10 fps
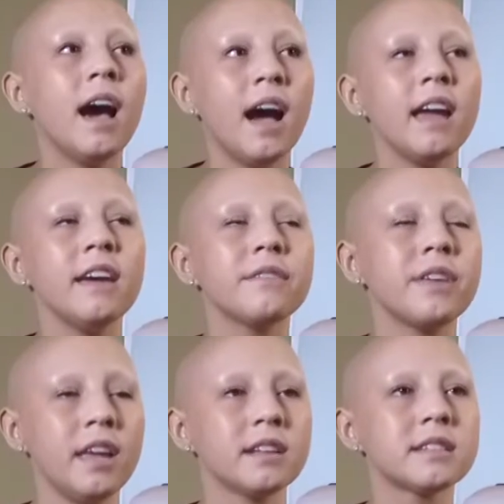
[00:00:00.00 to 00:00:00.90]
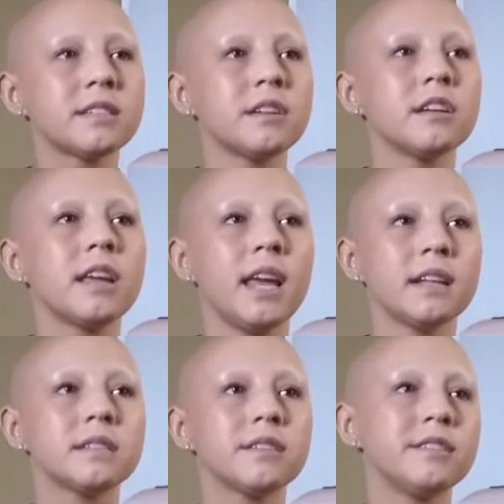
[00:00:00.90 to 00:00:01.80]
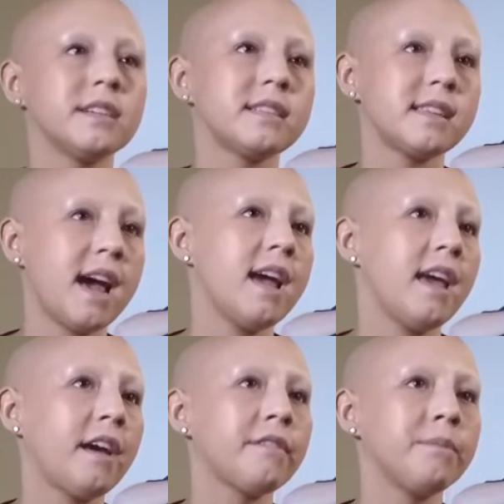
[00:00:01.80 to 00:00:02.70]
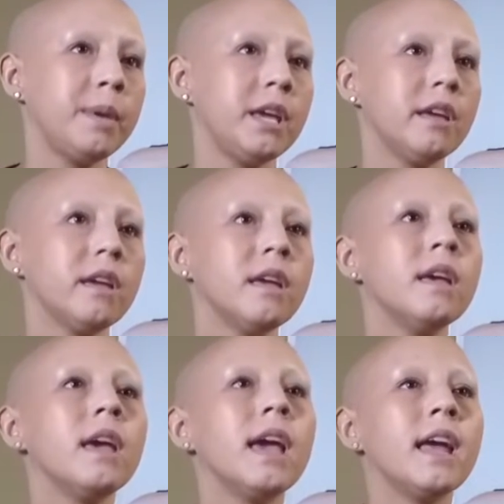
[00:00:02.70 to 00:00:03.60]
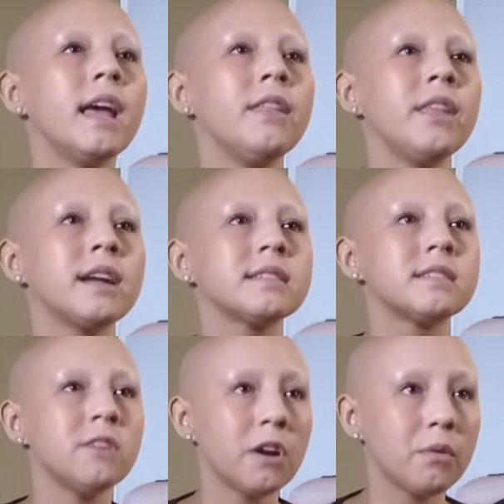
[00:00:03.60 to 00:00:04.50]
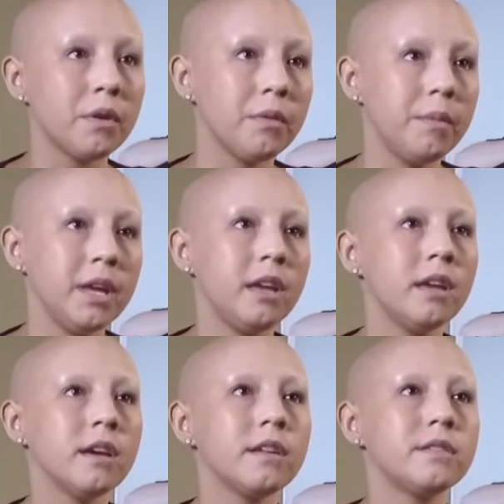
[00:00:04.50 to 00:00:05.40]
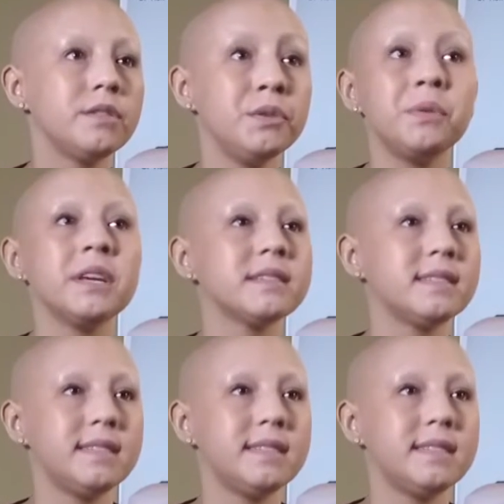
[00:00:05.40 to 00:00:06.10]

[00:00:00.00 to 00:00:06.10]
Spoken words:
"I have cancer, cancer does not have me." And that stuck with me to this